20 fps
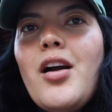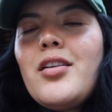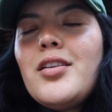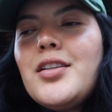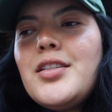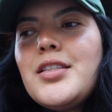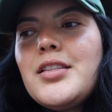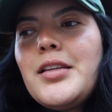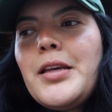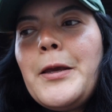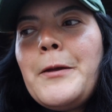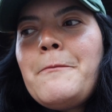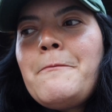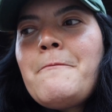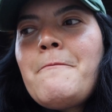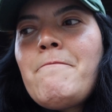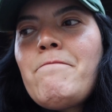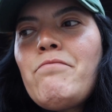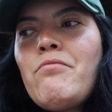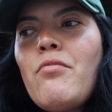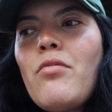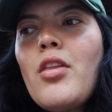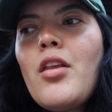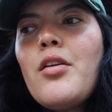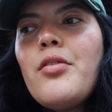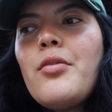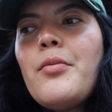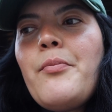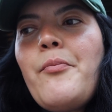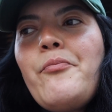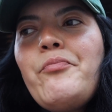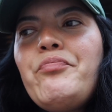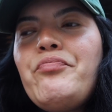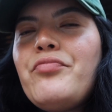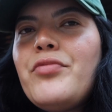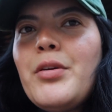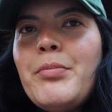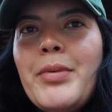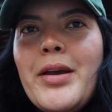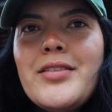honestly
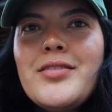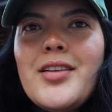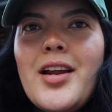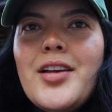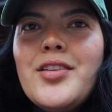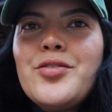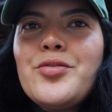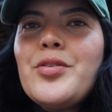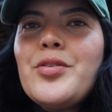the best ice